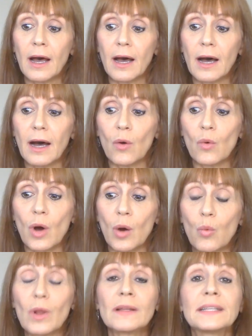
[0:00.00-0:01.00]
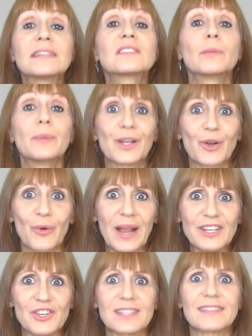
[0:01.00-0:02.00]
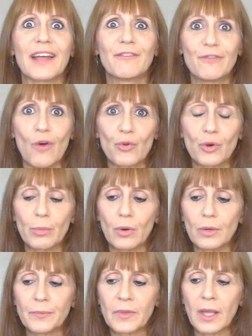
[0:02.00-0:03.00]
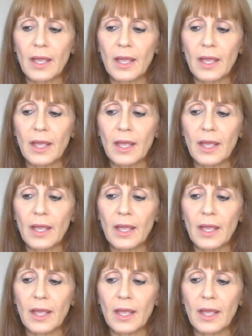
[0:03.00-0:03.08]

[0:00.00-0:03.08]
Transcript: a, a willingness to be courageous and vulnerable